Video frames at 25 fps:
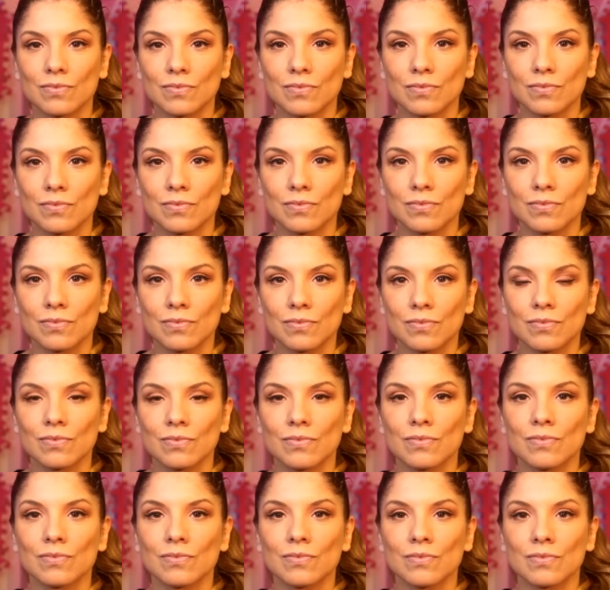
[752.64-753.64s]

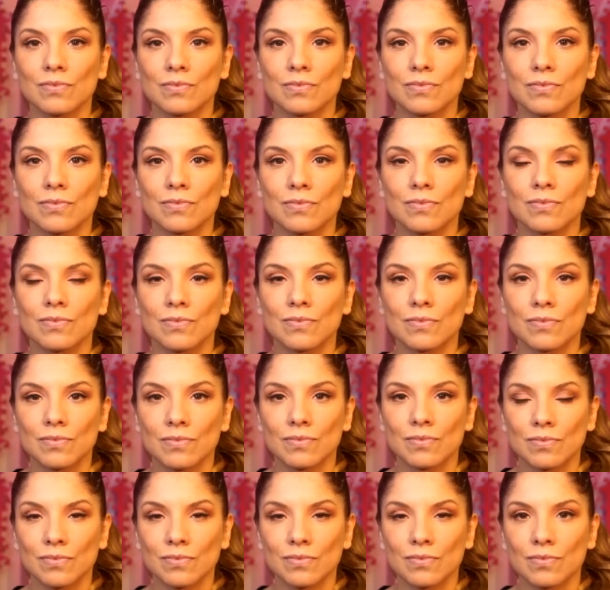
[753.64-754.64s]

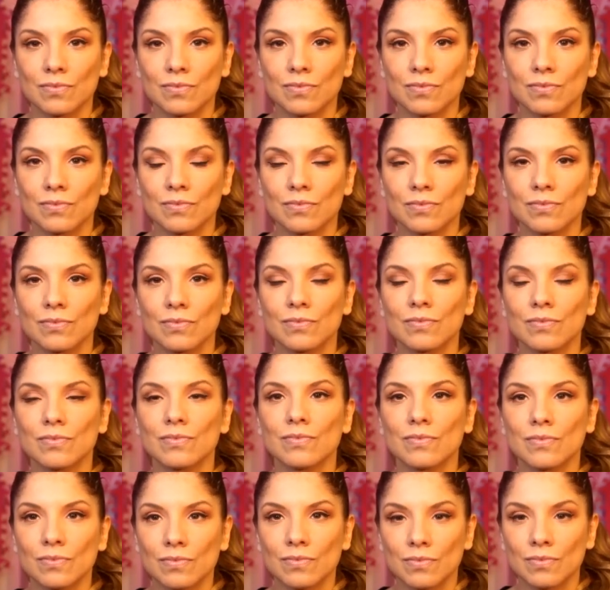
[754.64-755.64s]

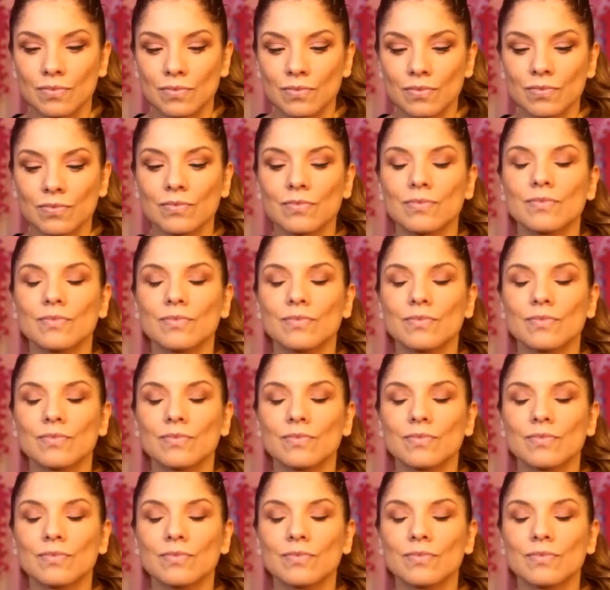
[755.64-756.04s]
(not speaking)